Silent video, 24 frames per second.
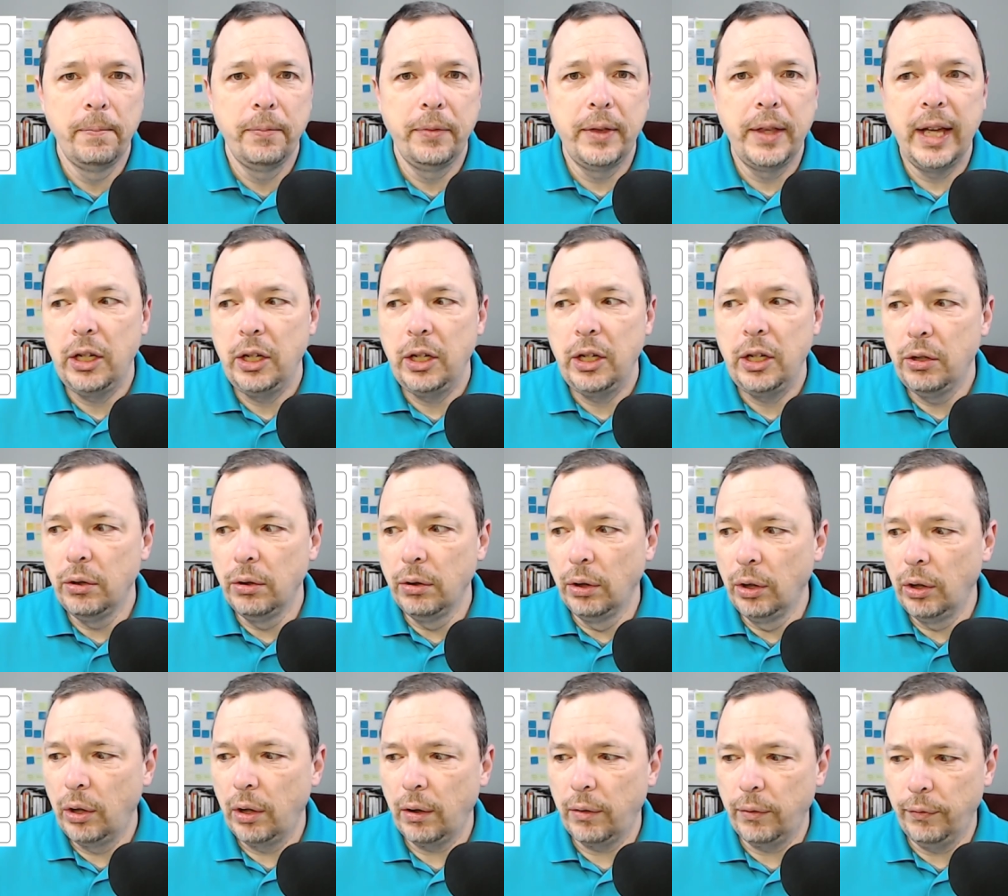that you
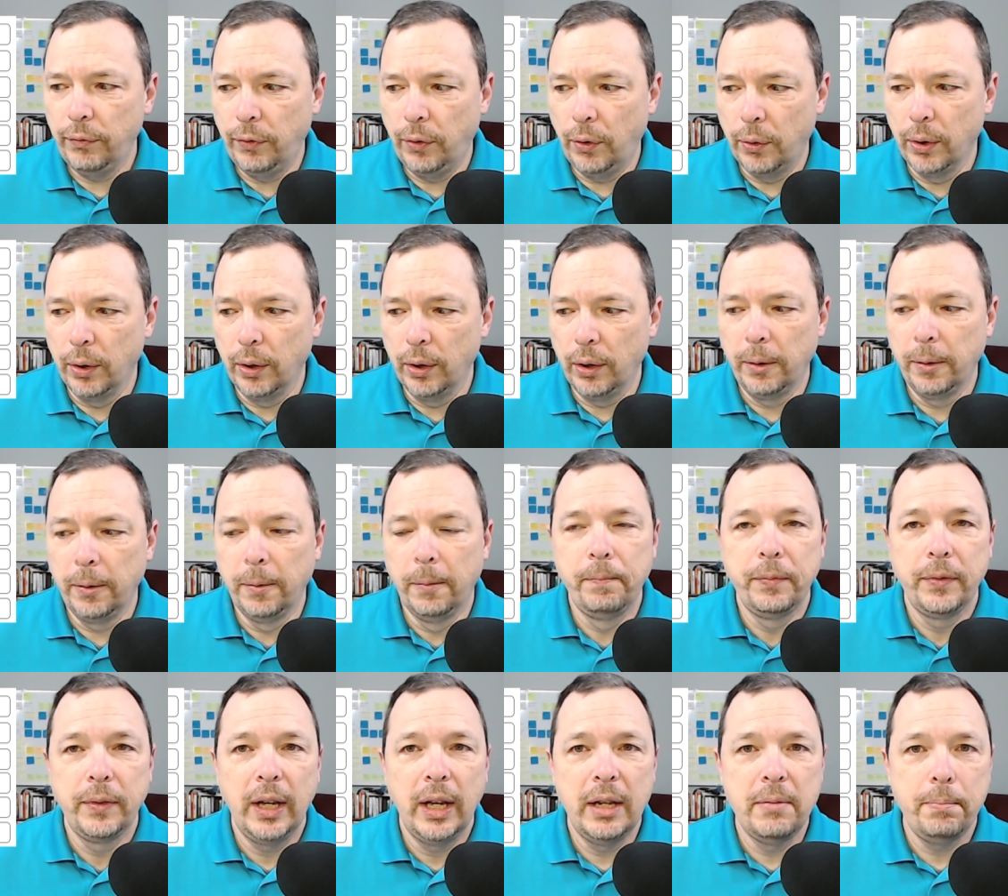look for
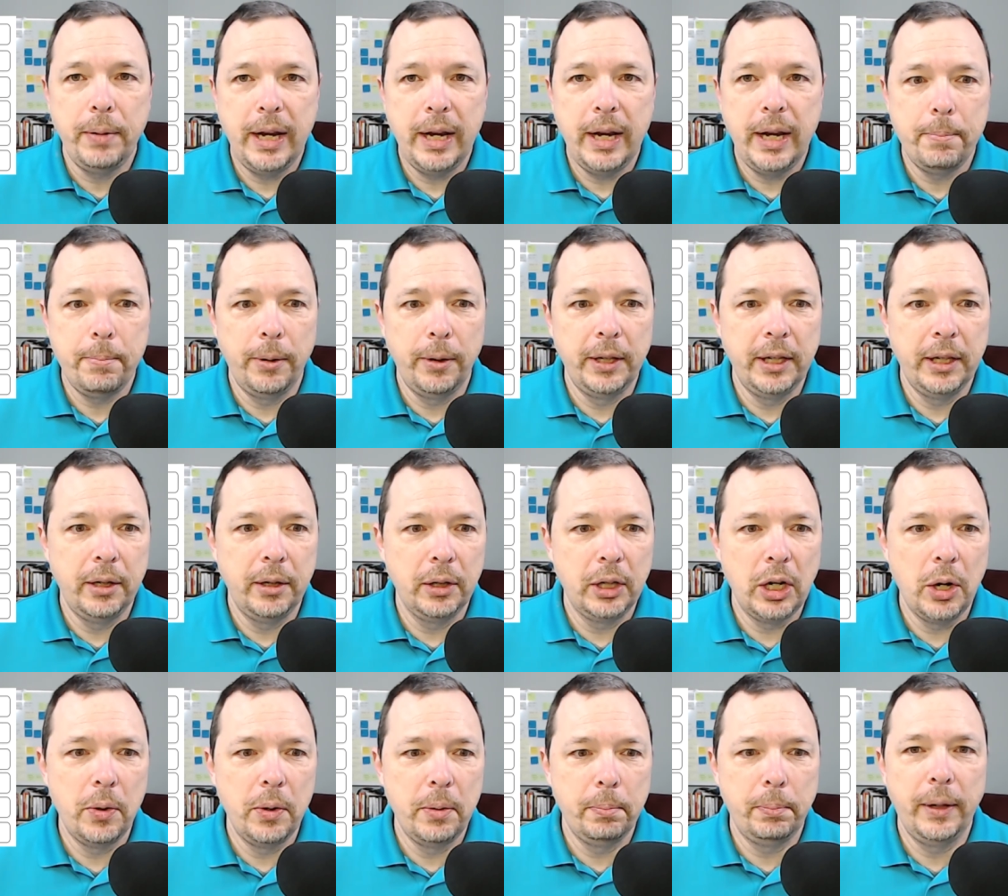in people that are
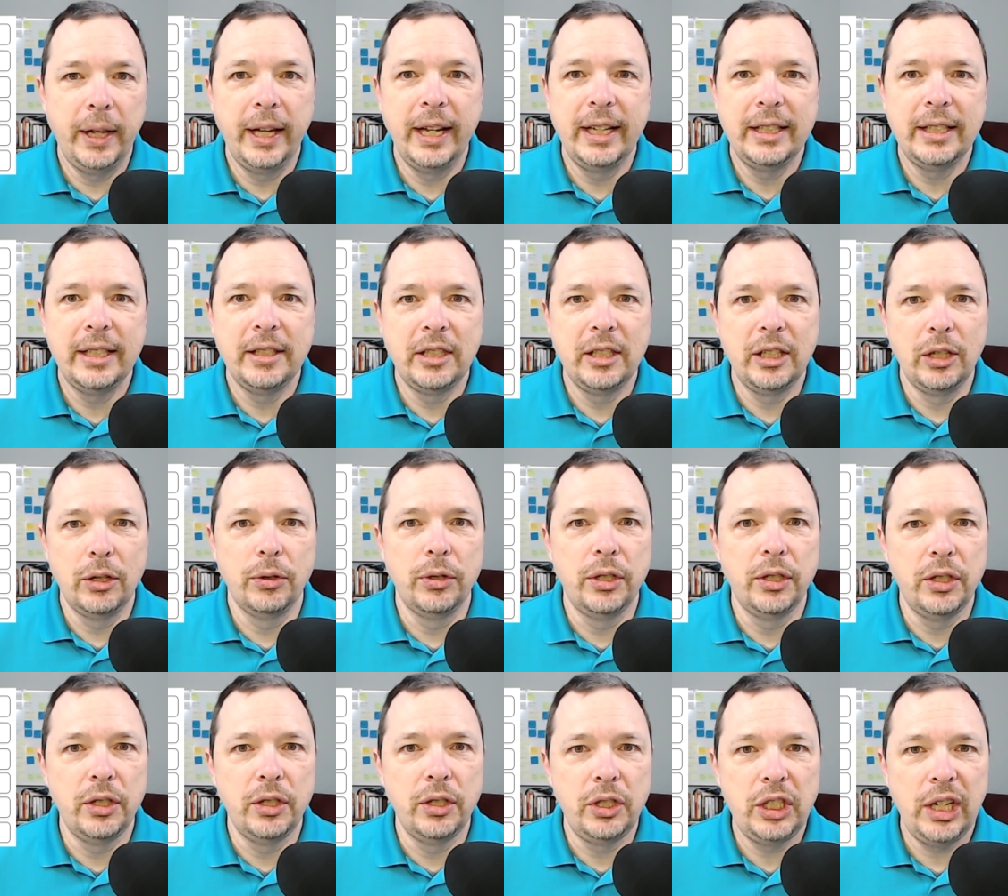going places and
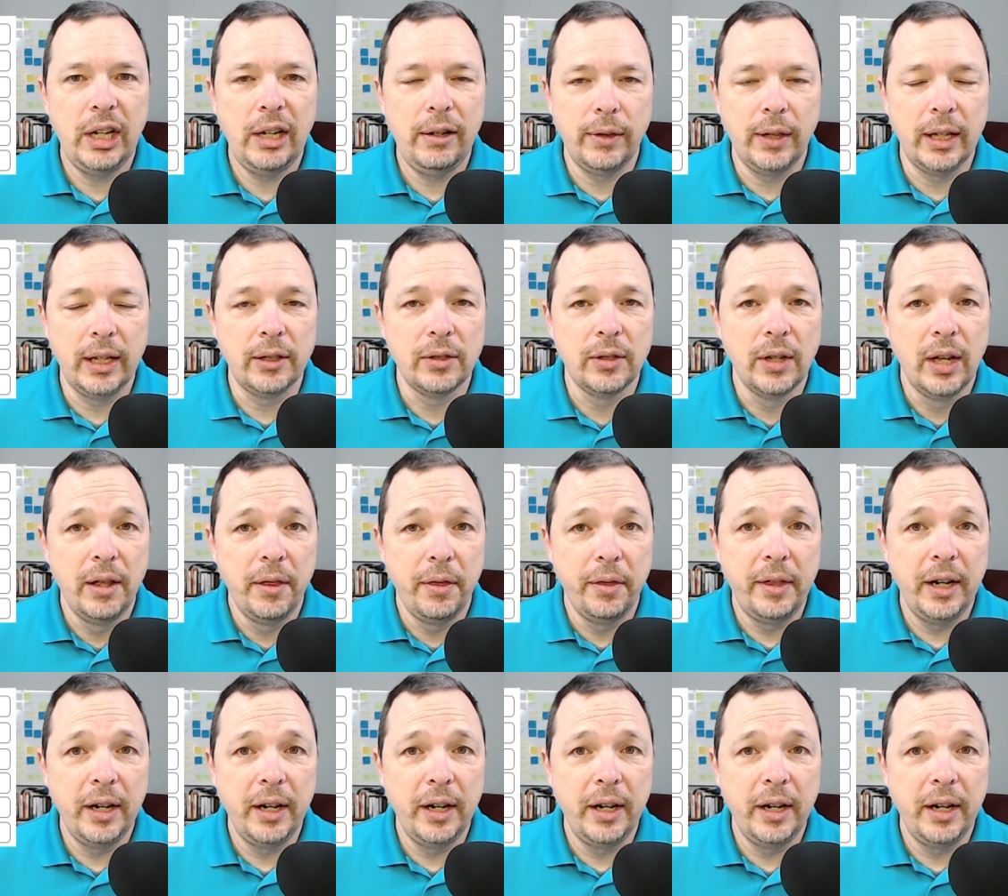going to achieve things.